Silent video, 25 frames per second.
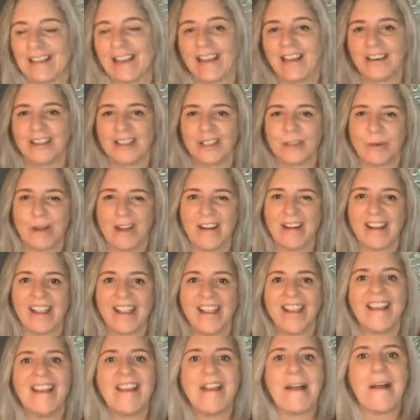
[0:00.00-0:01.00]
kind of swearing.
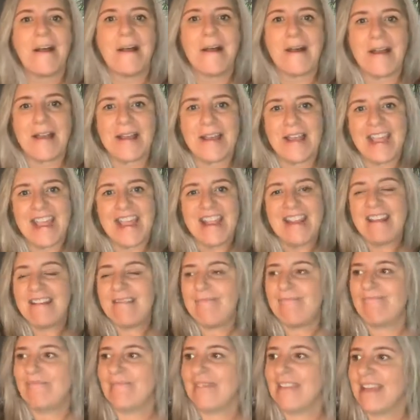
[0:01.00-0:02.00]

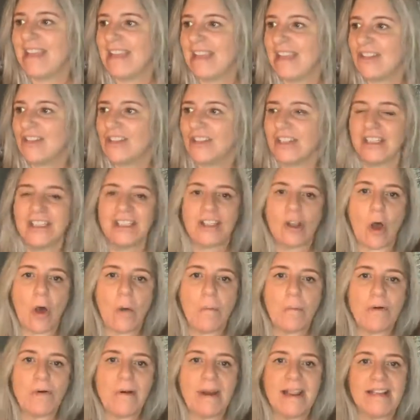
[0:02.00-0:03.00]
It just
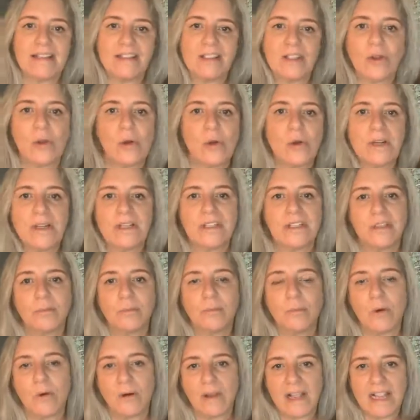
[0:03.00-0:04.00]
operates according to
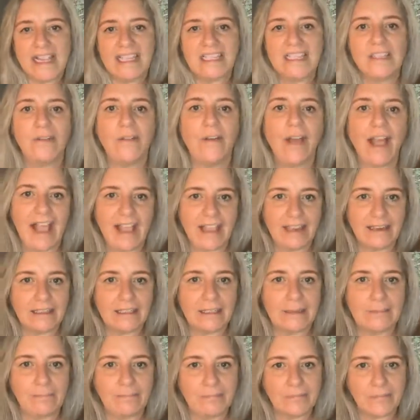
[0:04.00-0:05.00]
what it's
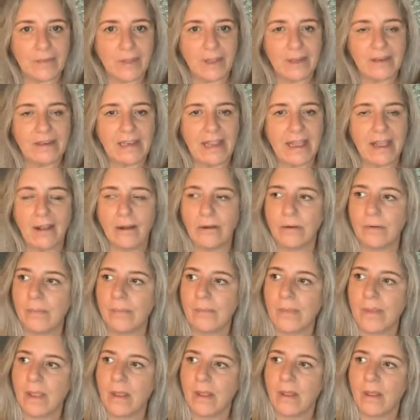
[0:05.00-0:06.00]
fed.
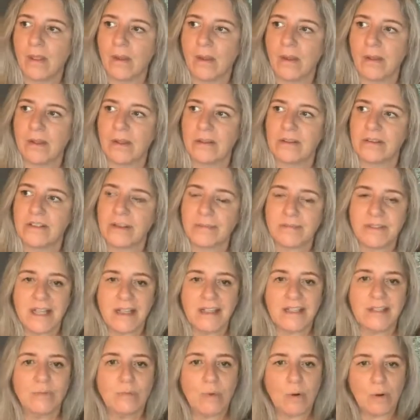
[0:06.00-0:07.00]
Now,
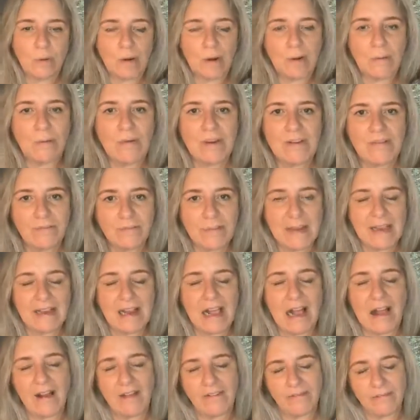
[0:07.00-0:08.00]
sometimes what
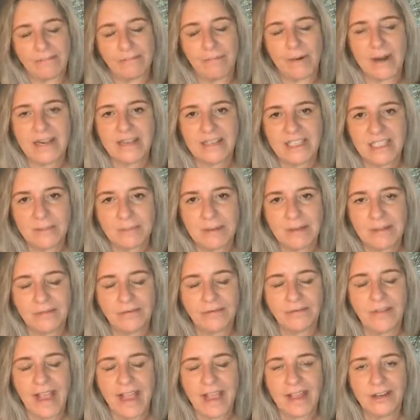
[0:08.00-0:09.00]
our brain has been
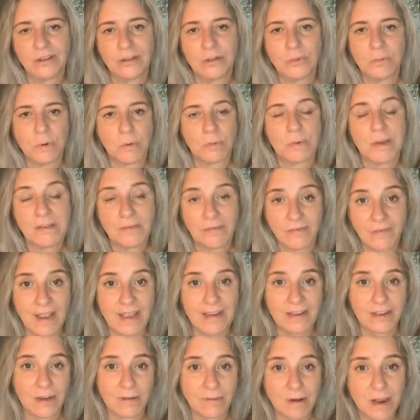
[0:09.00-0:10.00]
fed, or what we've
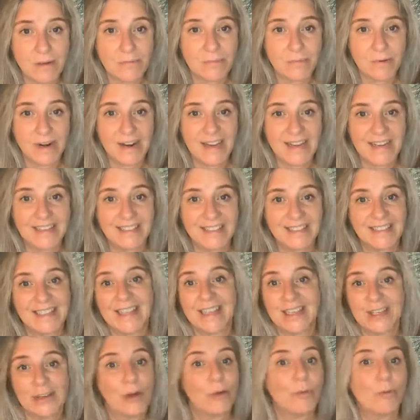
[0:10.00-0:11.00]
fed our own brains,
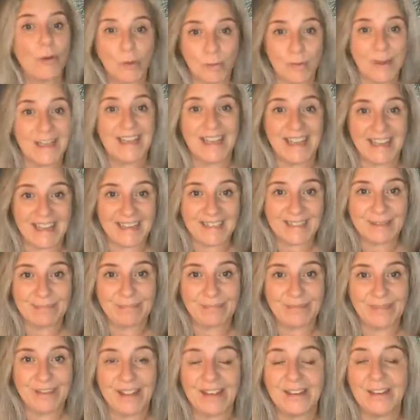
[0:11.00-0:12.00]
is not what we need
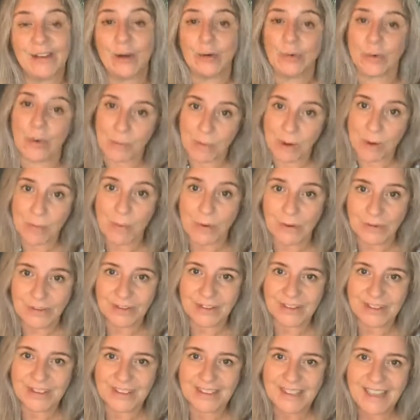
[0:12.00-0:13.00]
and not what we
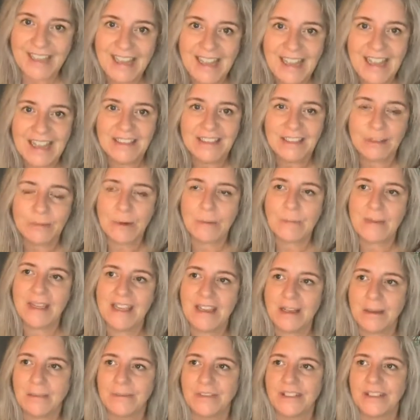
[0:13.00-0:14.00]
want. So when
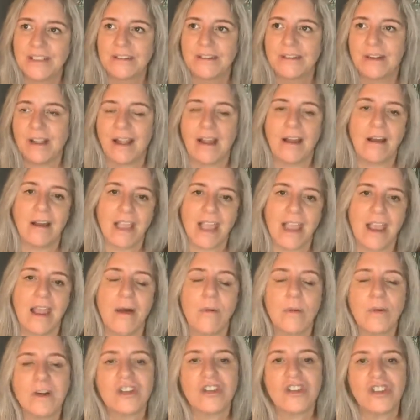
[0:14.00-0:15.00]
we come to like, okay,
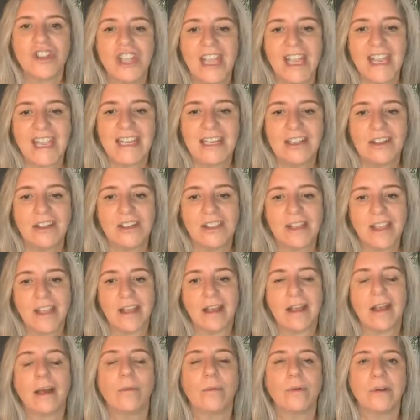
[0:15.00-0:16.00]
I want to change
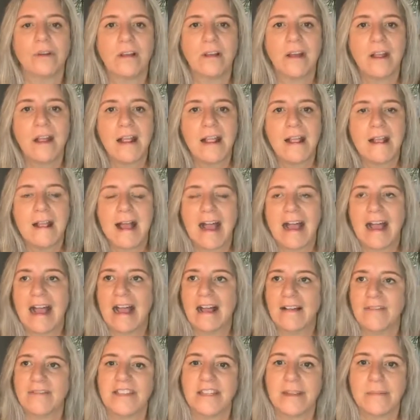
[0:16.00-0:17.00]
that, I want to
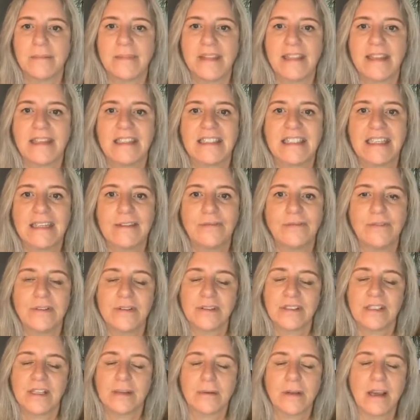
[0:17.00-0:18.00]
have something
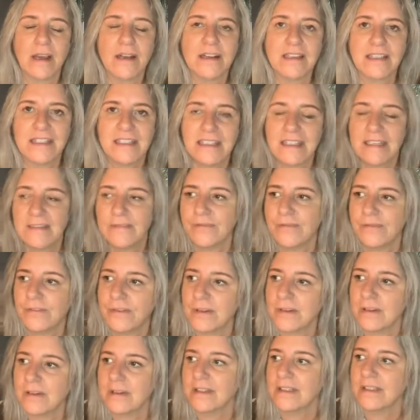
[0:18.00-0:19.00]
different, some kind of
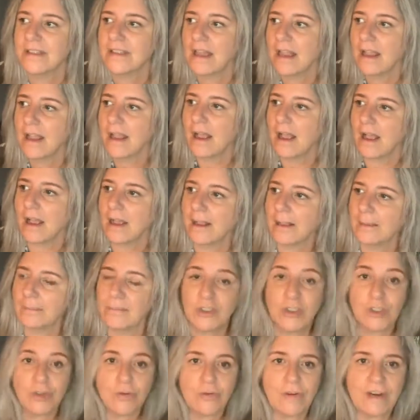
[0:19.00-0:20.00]
different
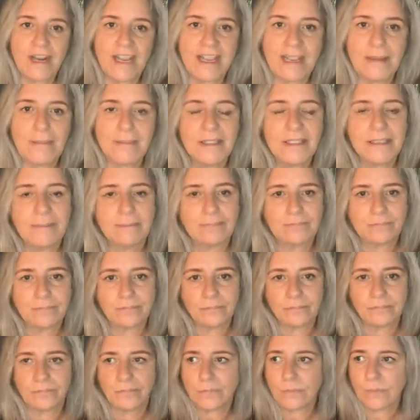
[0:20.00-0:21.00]
script
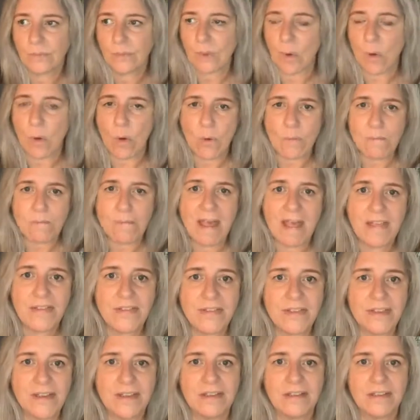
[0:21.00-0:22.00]
or
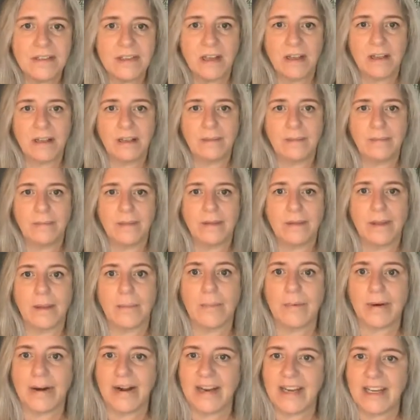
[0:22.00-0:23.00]
method,
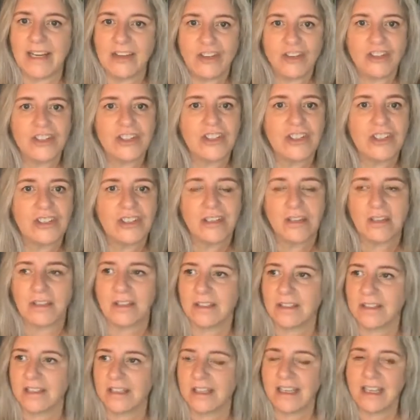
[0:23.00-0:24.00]
the brain just
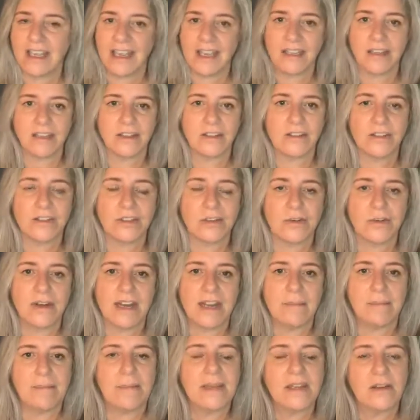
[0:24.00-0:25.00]
starts to kick and
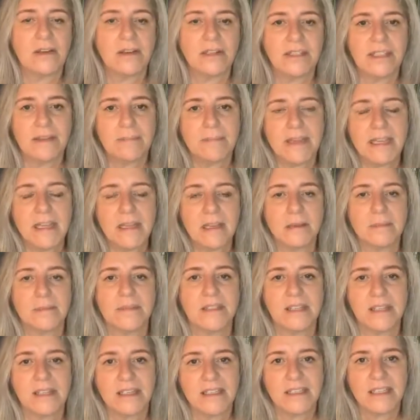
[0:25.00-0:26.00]
scream because it
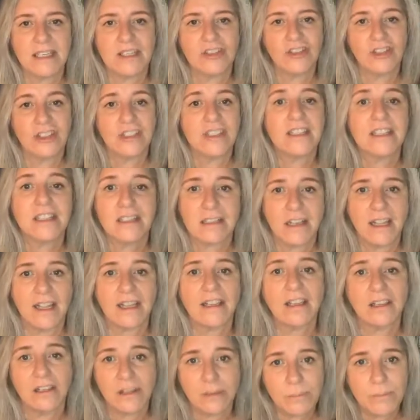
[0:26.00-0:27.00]
becomes conditioned. It's
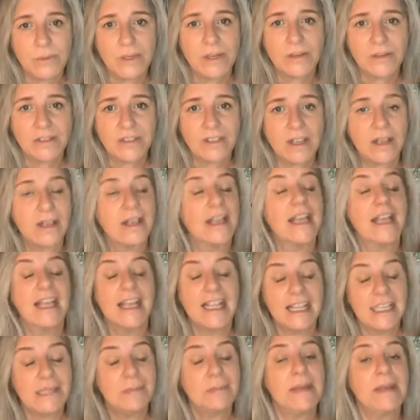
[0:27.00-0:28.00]
like a computer.
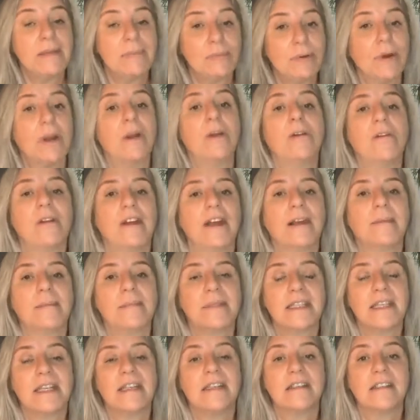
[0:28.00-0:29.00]
It's been
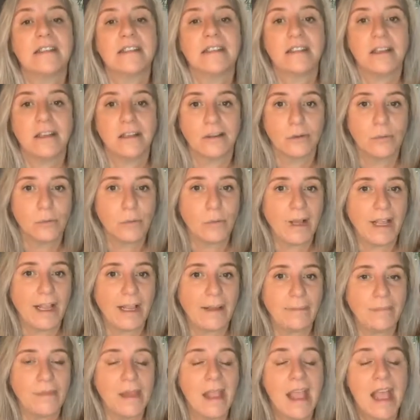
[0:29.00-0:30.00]
programmed in a certain
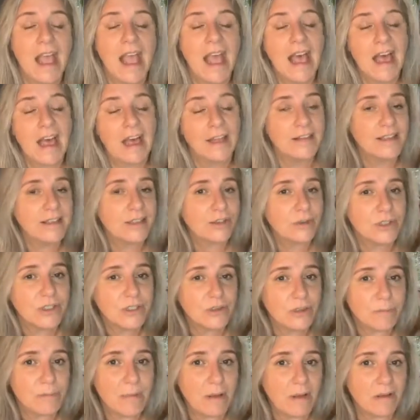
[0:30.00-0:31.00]
way. And there's
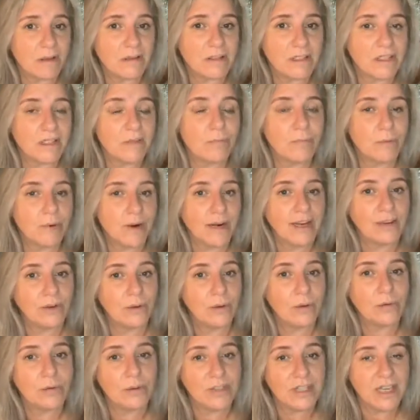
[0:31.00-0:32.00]
also a part of the brain
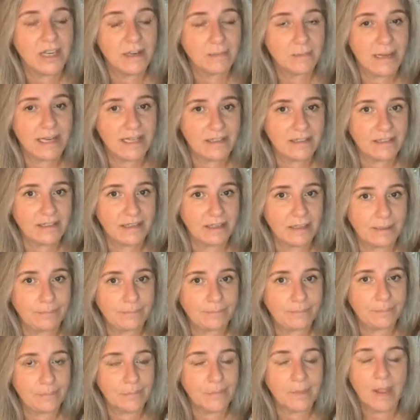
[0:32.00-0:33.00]
called the amygdala.
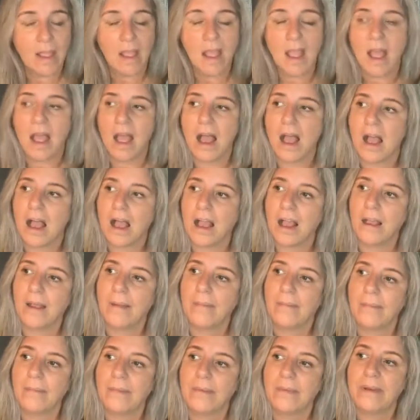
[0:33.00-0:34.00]

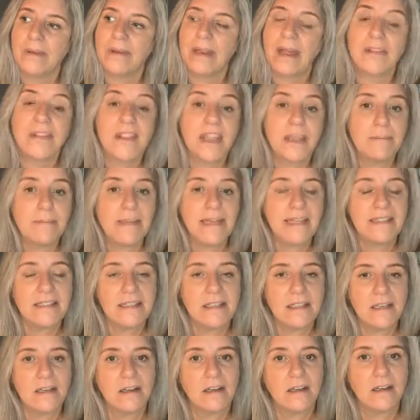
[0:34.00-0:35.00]
Now the
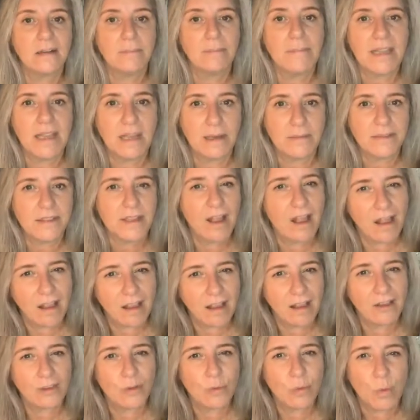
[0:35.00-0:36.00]
amygdala becomes
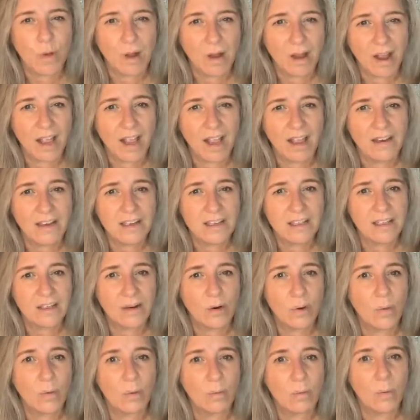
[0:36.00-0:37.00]
hardwired
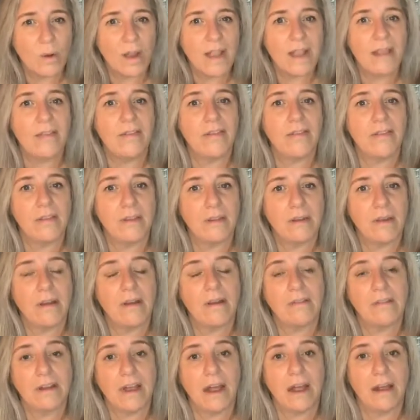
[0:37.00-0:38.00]
with
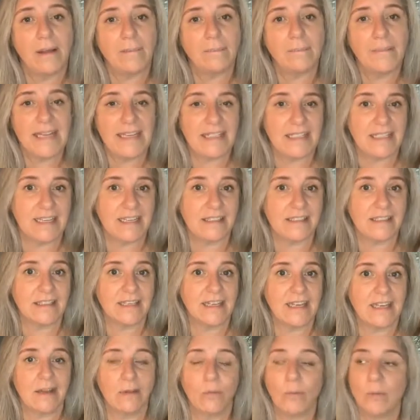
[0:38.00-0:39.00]

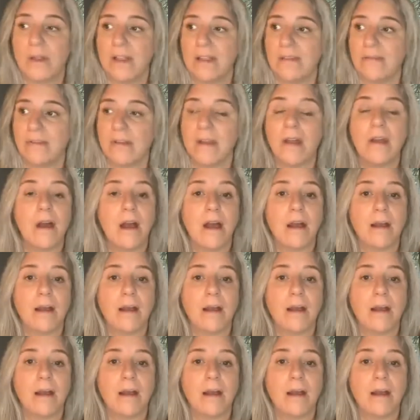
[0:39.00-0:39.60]
PTSD, with